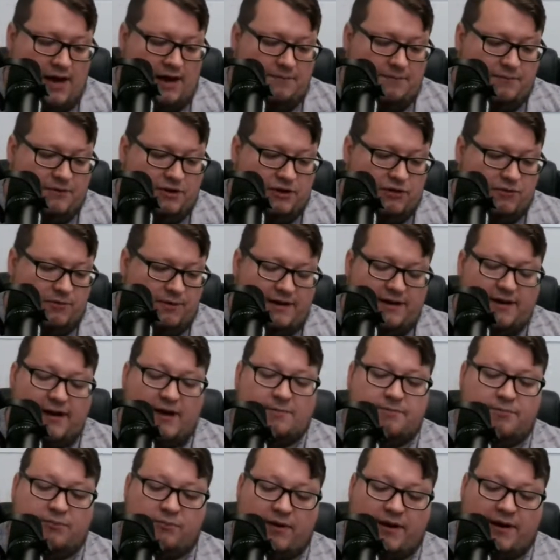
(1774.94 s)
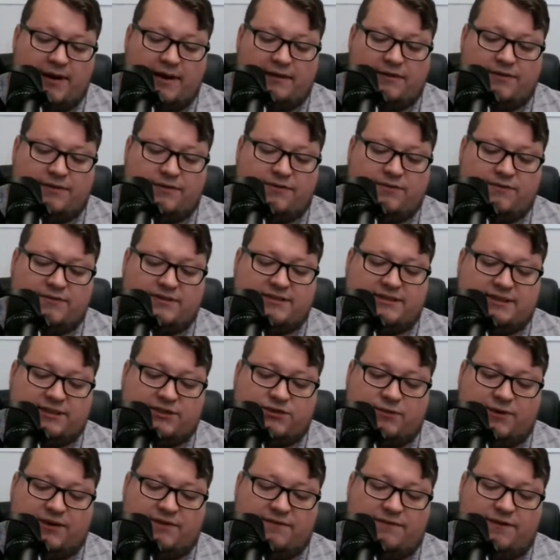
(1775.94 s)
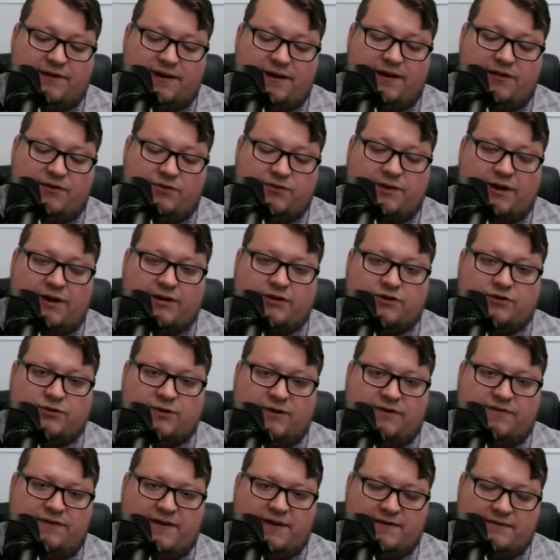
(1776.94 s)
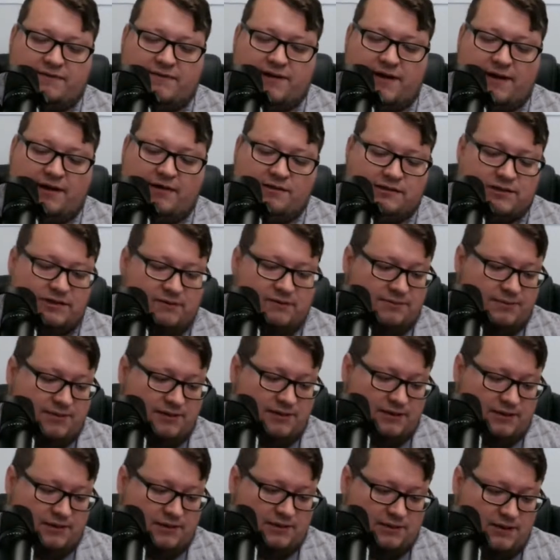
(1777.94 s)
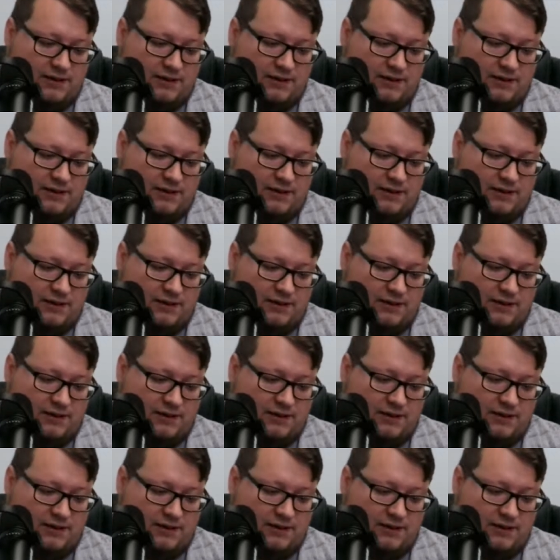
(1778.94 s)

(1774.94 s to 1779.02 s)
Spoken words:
you end up with, 325,000 plus